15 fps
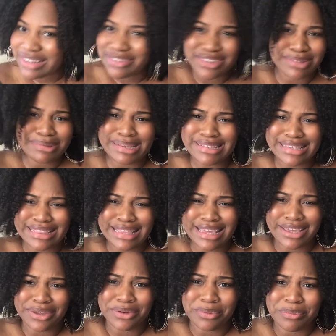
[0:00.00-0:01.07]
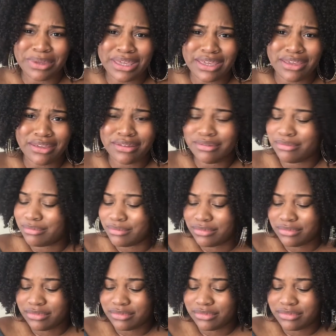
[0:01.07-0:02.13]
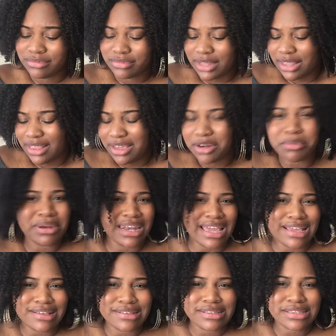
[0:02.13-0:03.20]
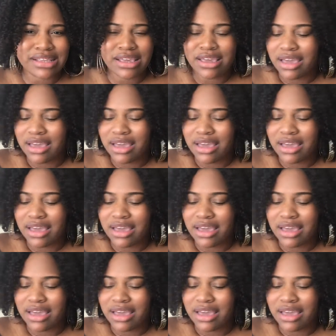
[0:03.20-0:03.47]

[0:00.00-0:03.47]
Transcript: just because I think it'll be think it'll be nice.